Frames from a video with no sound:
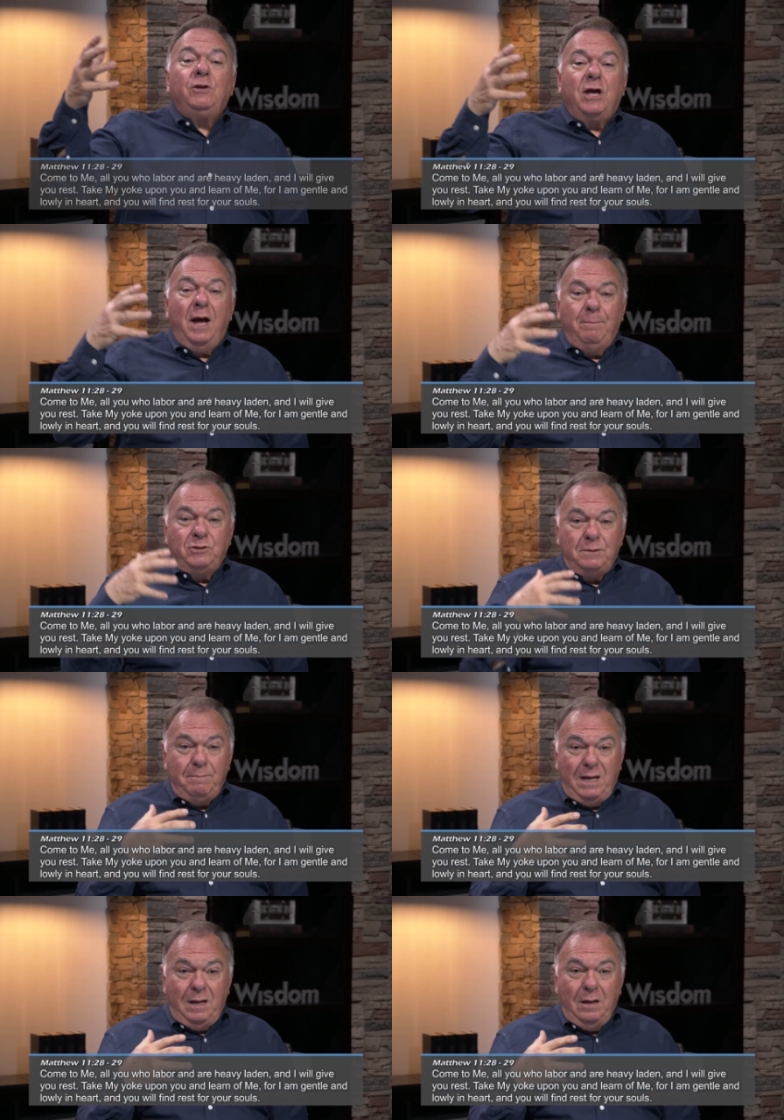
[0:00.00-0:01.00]
Come to
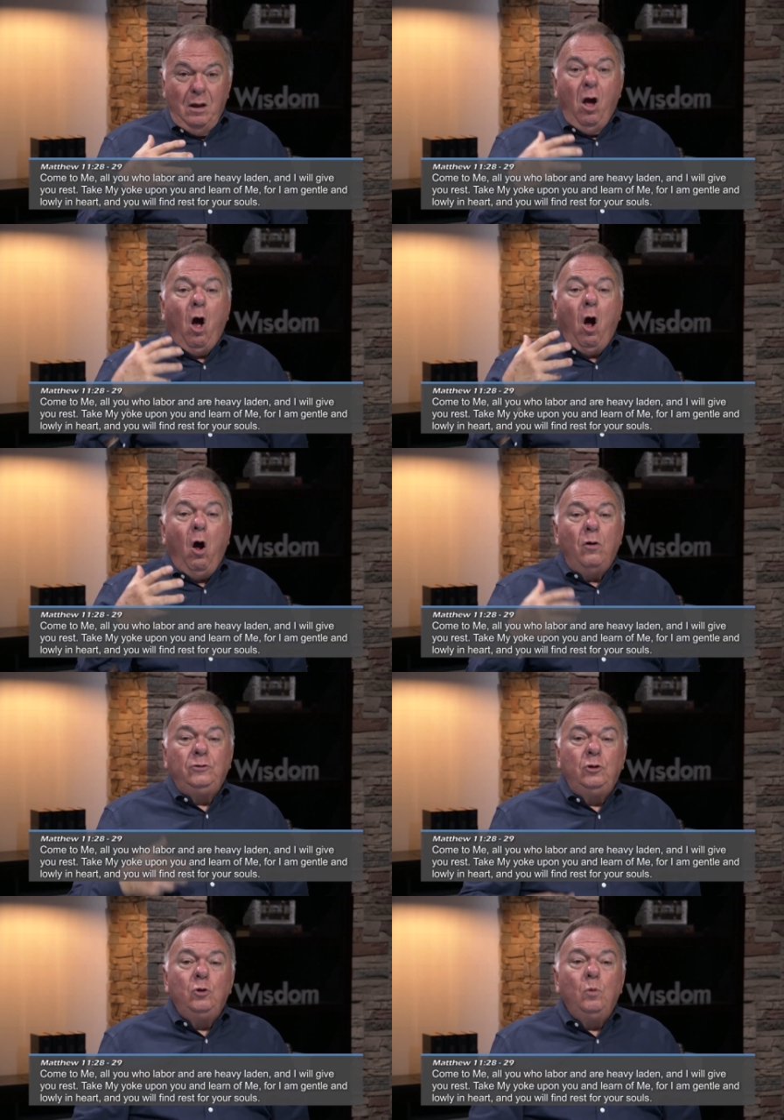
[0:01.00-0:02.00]
me, all
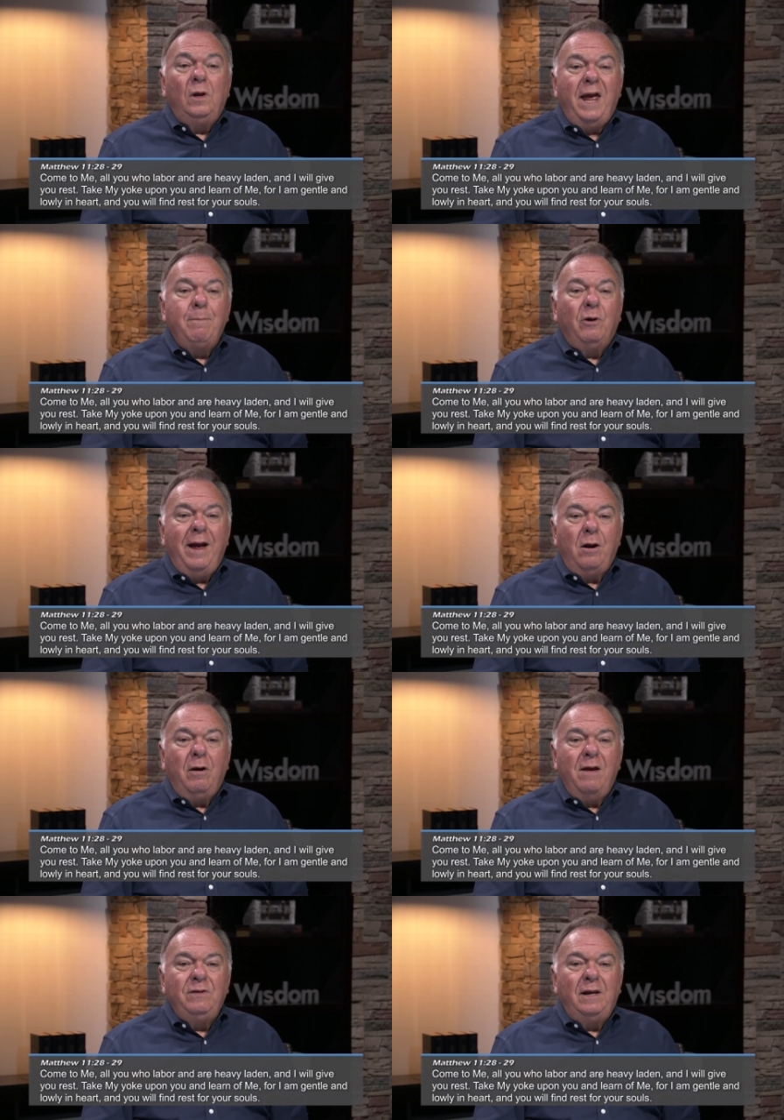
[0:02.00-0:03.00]
you who labor and are
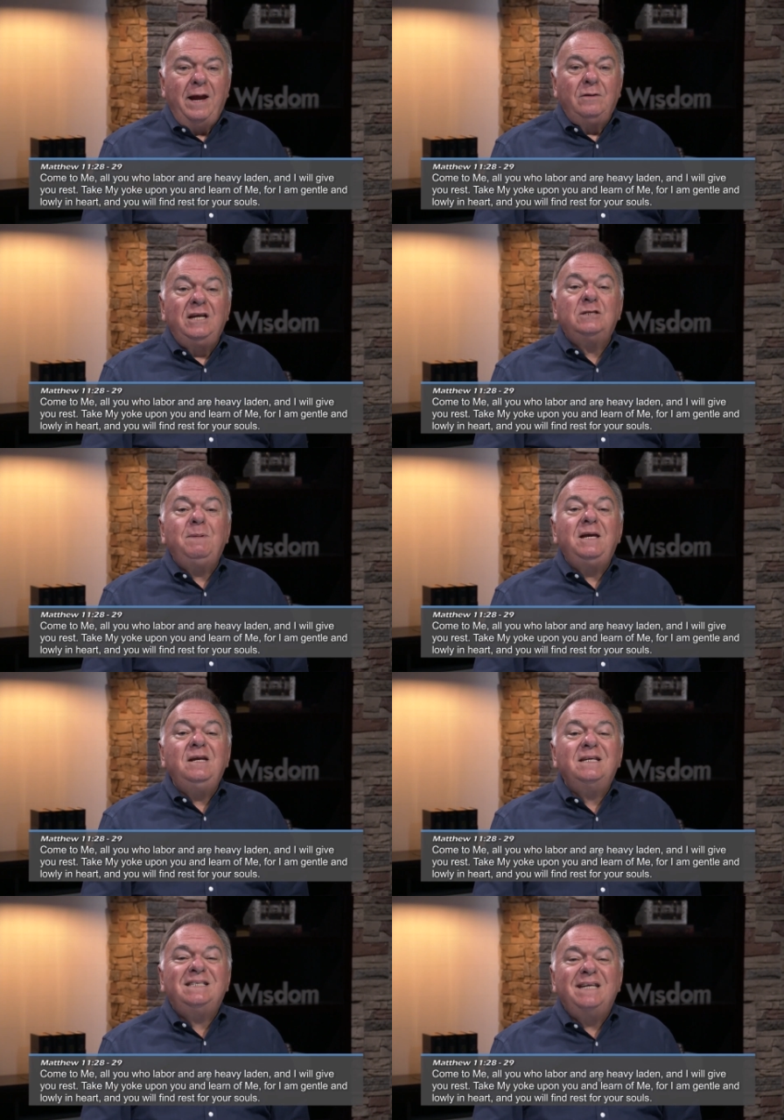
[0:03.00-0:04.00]
heavy laden. He's
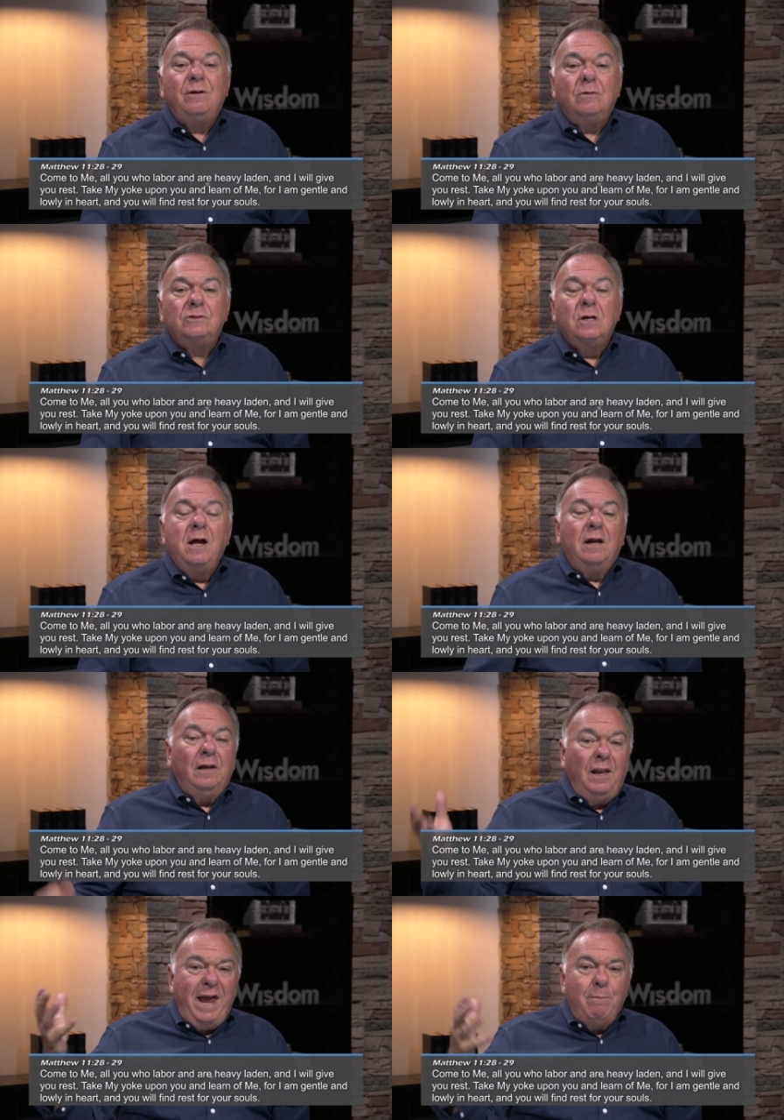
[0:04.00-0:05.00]
speaking to sinners,
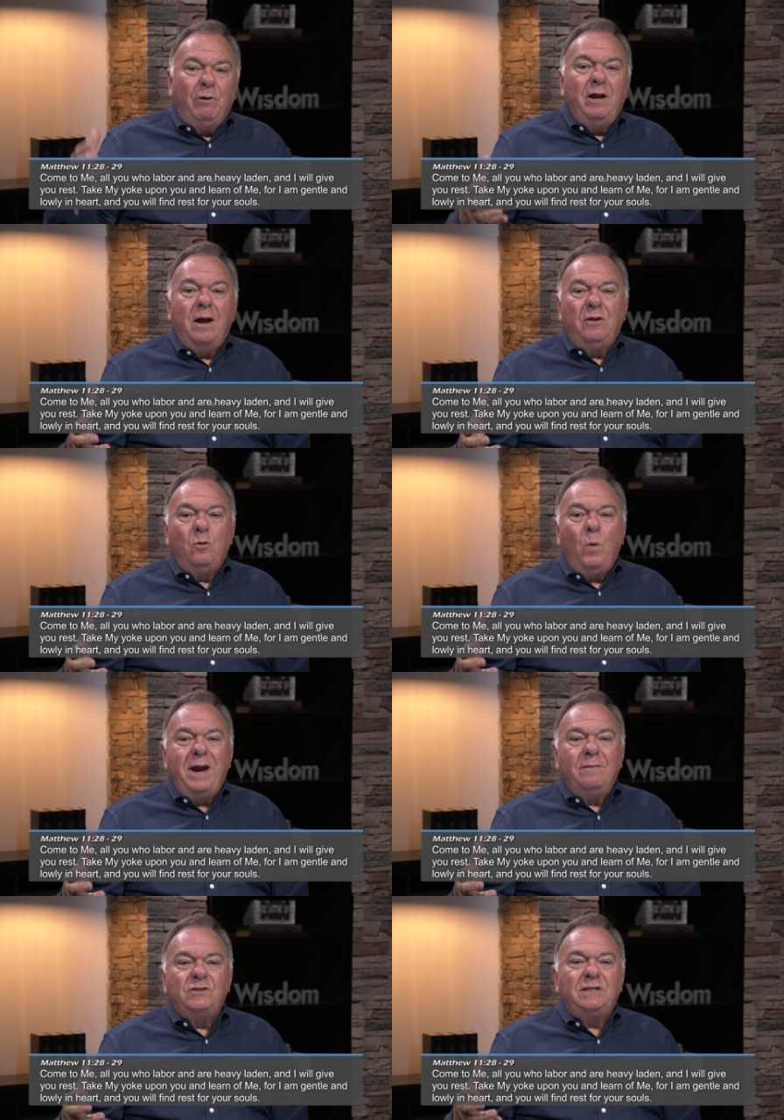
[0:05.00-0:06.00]
laboring under the
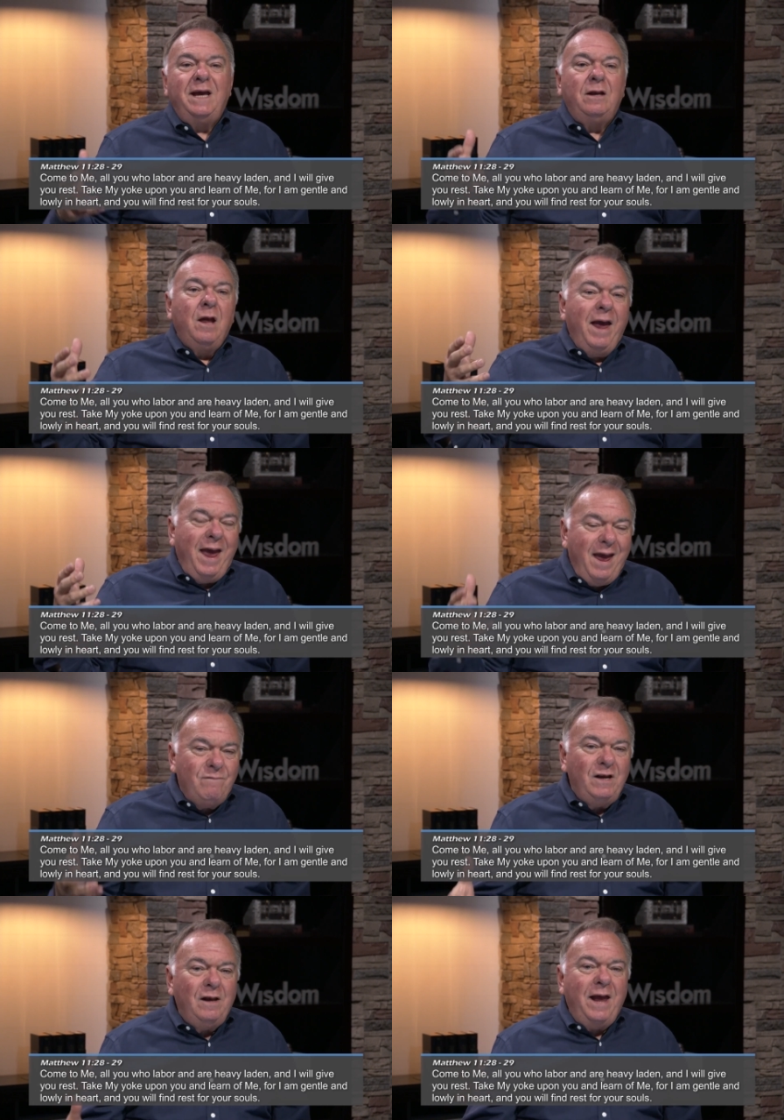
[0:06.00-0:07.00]
weight of sin,
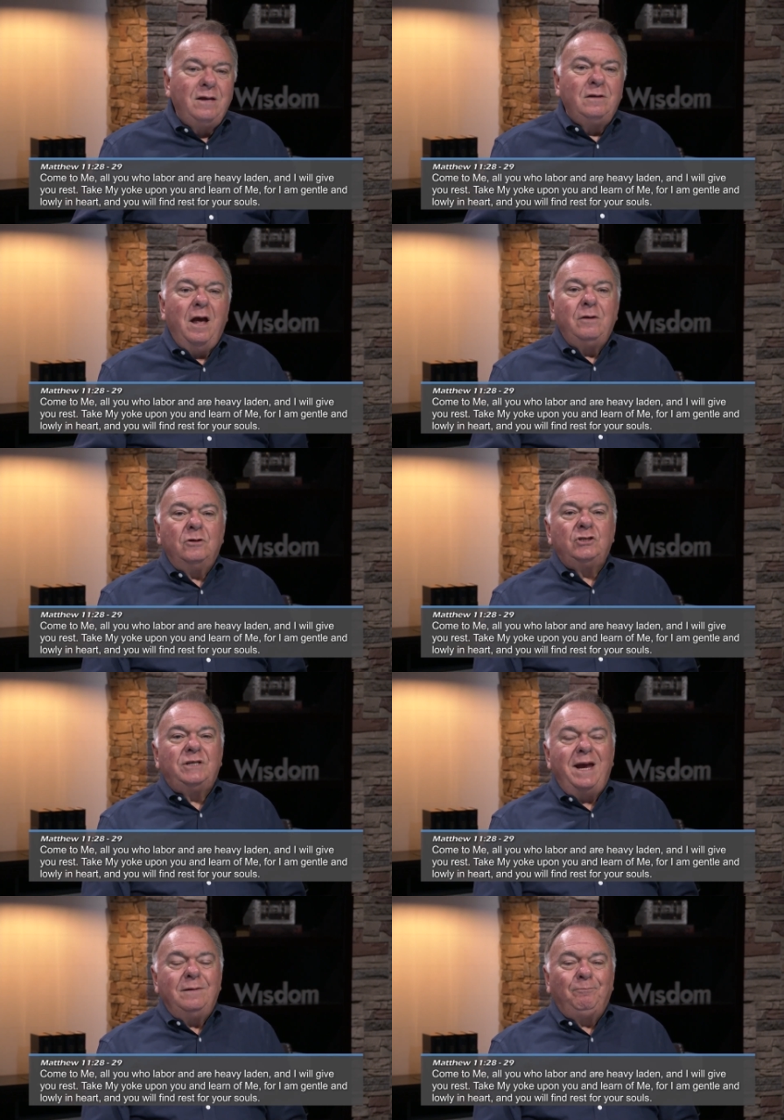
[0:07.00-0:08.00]
heavy laden under
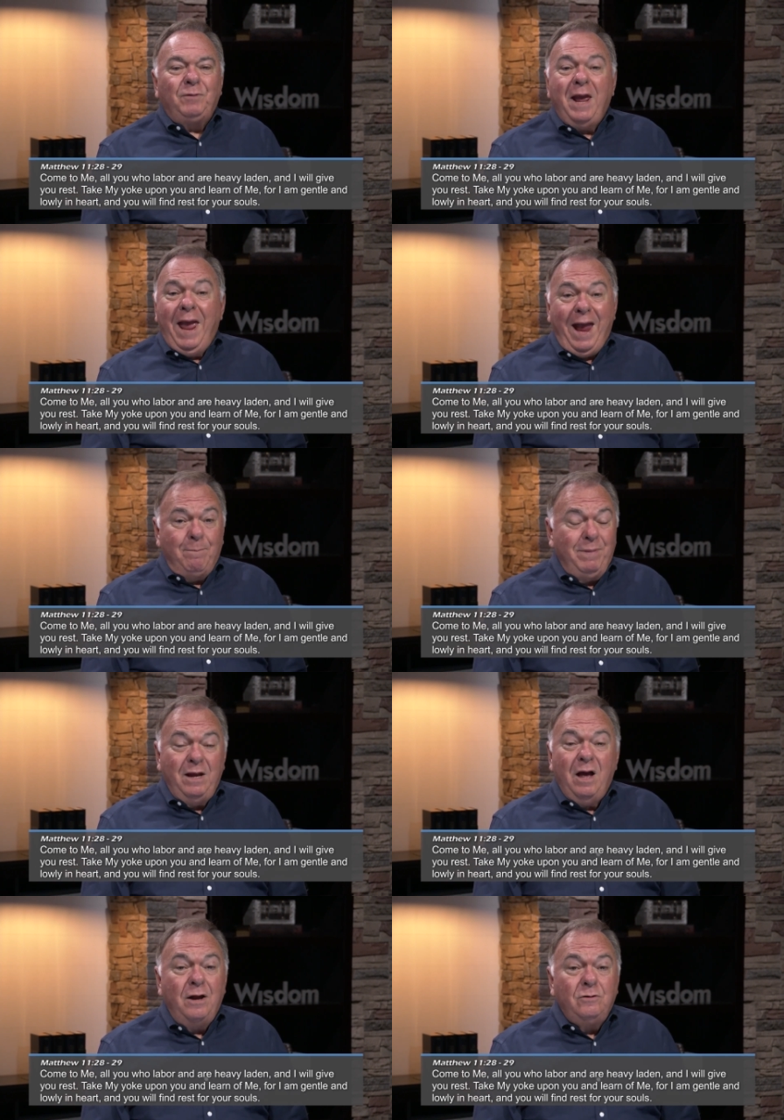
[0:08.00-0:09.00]
Satan, and
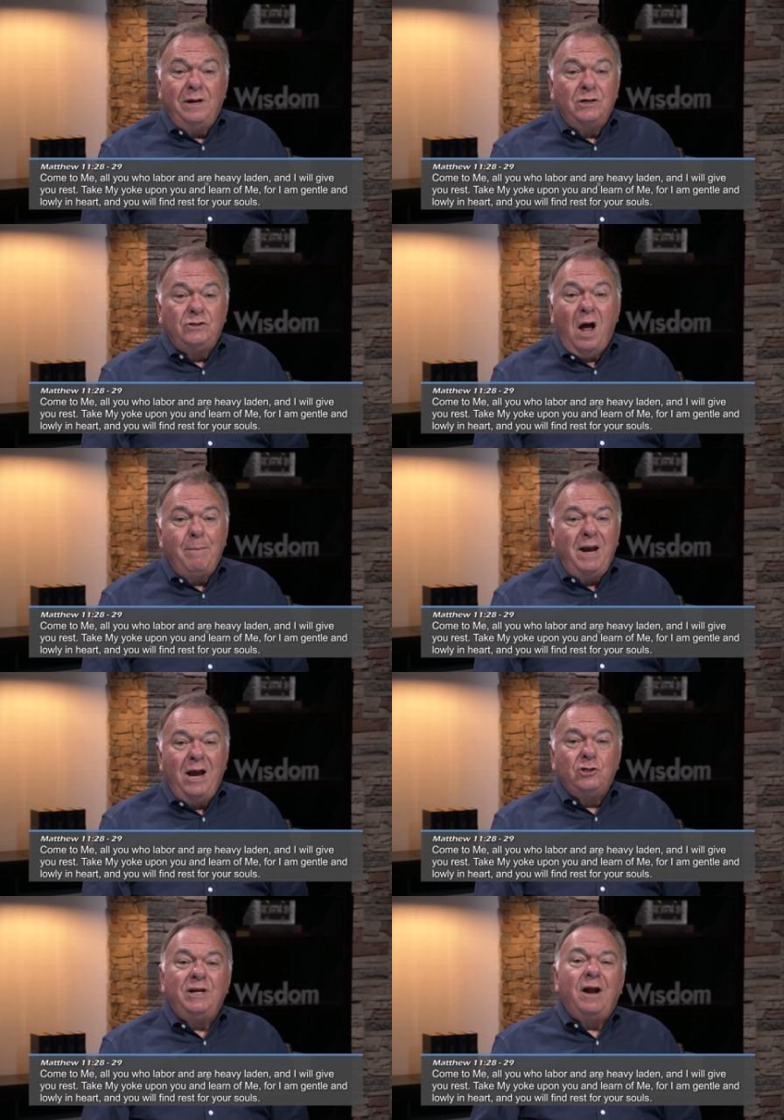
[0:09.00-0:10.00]
being under his
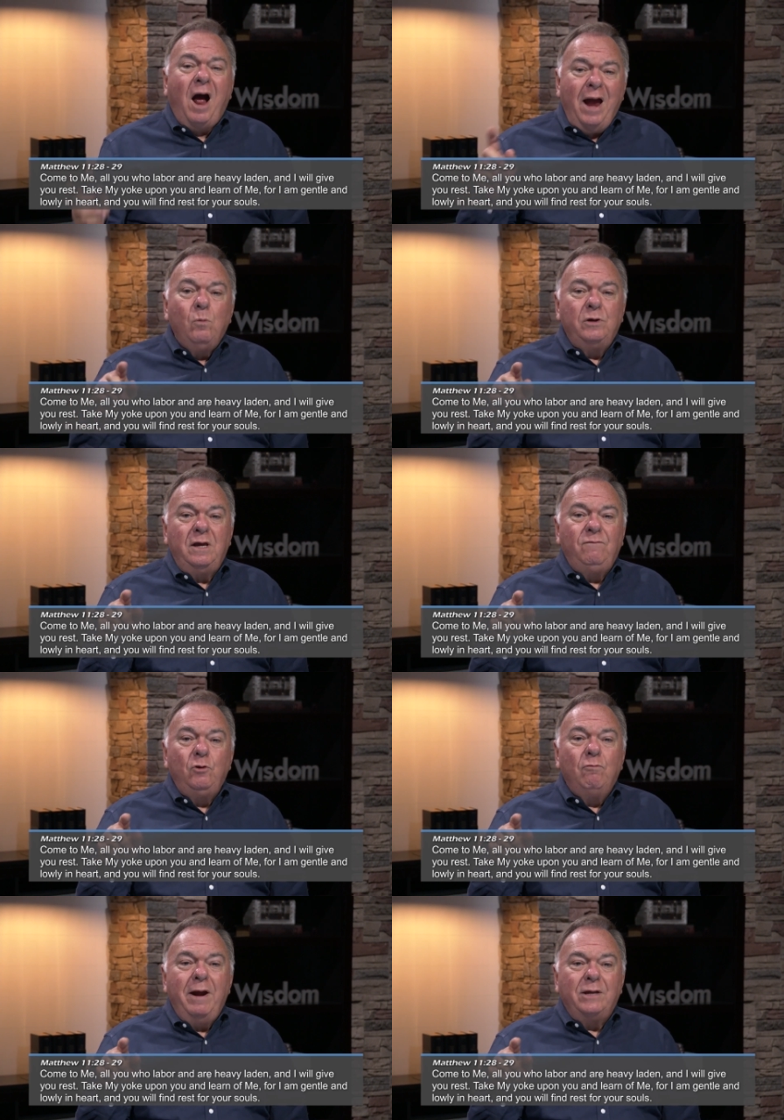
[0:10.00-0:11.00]
domination, and I will give
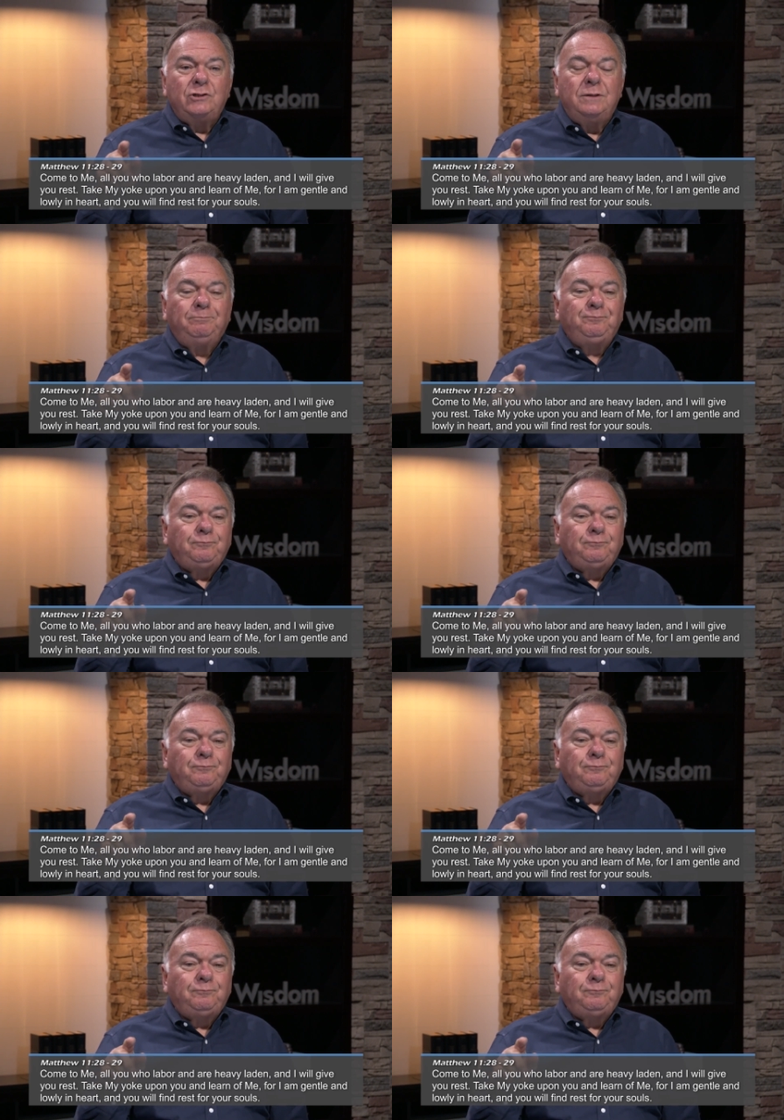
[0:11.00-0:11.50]
you rest.